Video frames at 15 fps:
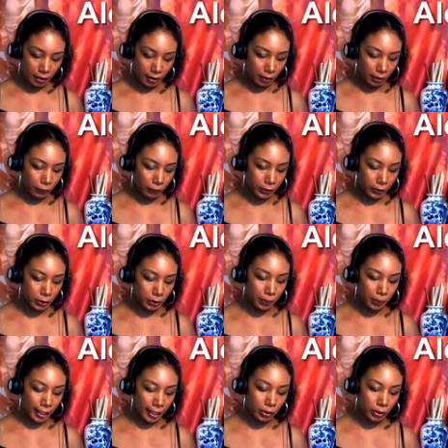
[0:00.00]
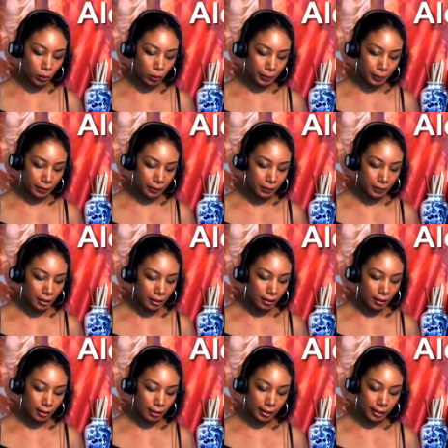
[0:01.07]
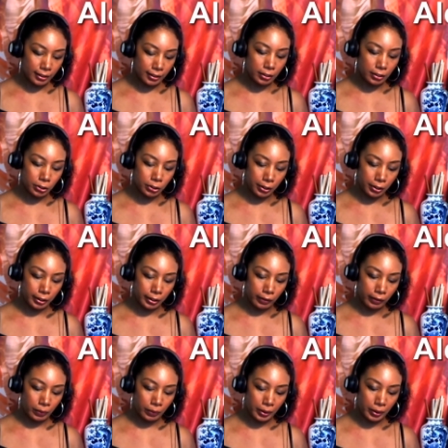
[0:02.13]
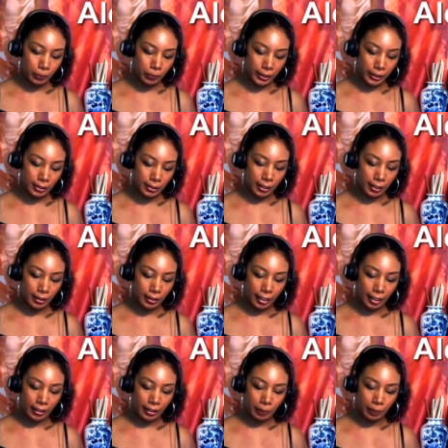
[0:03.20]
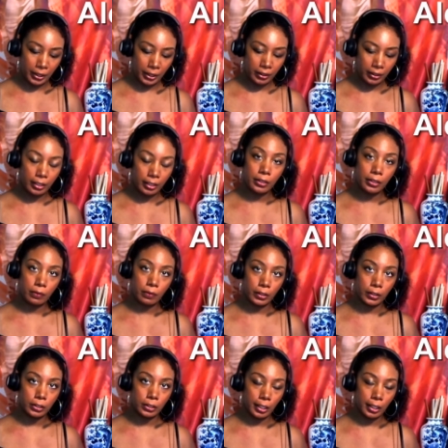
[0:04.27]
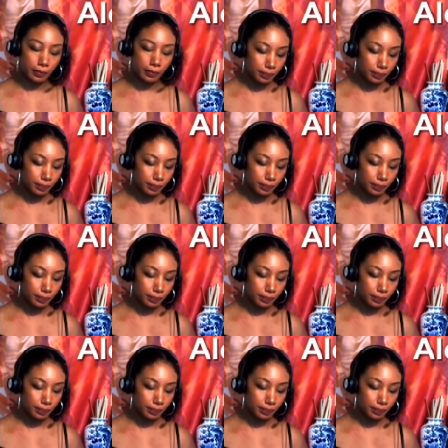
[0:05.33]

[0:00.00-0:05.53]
the first black woman elected student government president at American University.